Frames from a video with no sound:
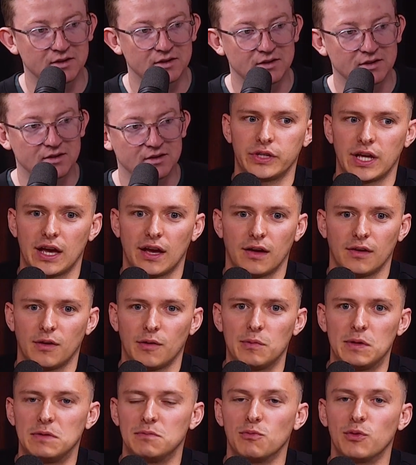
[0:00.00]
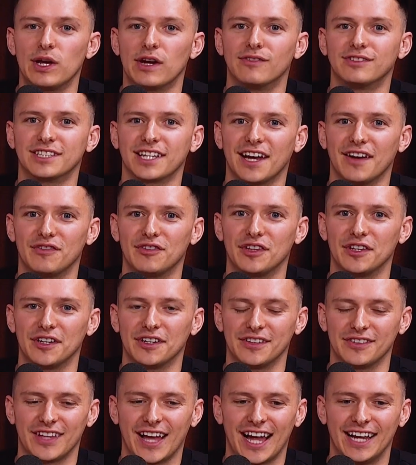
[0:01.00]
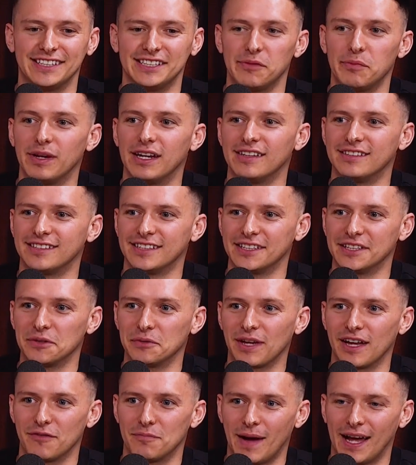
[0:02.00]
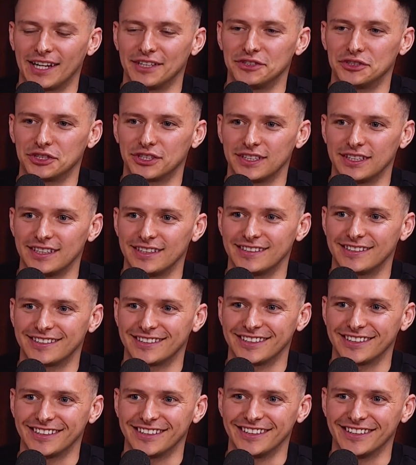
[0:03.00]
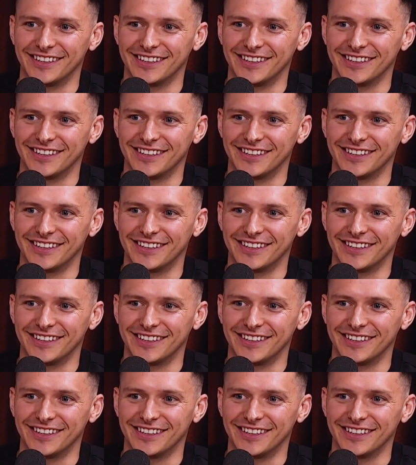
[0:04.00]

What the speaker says: So we obviously have the handy ability that we have balance sheets and